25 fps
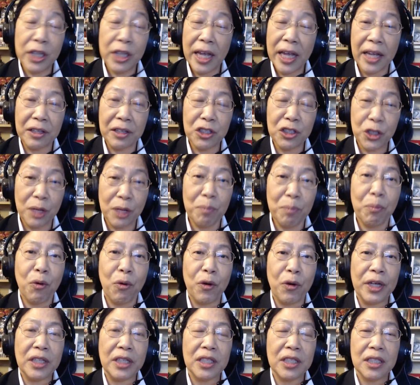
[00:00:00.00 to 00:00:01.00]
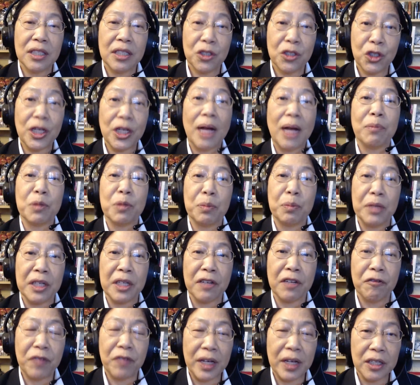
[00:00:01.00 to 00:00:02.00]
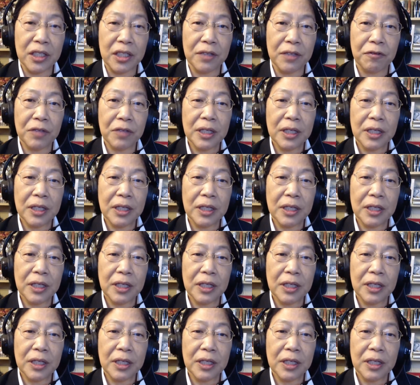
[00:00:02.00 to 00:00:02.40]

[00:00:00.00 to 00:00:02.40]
at some point stops being effective.